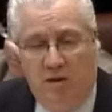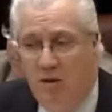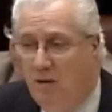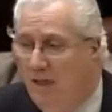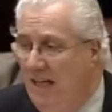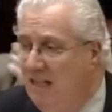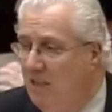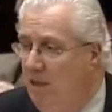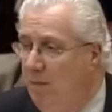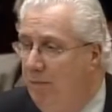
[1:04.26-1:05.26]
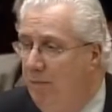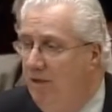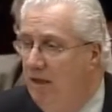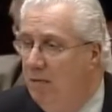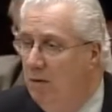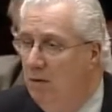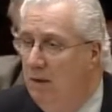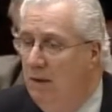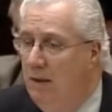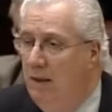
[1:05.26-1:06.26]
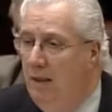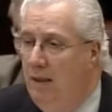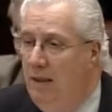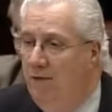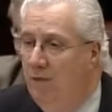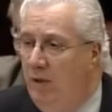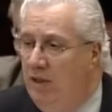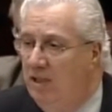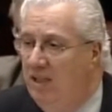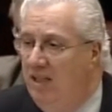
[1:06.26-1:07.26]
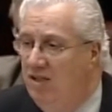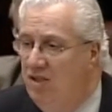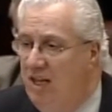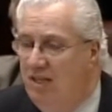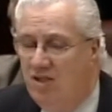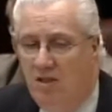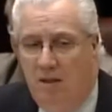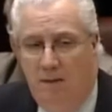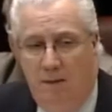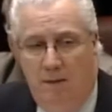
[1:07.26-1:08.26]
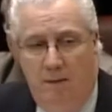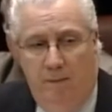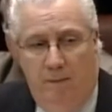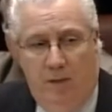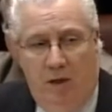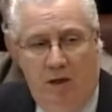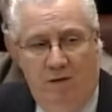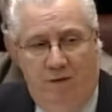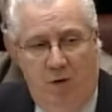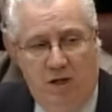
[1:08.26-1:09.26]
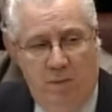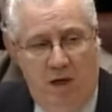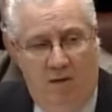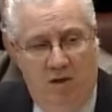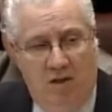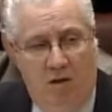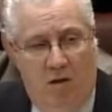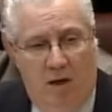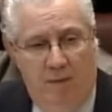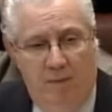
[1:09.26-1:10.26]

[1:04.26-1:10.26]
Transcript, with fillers: could easily be preventable if we just insist on enforcement of this law.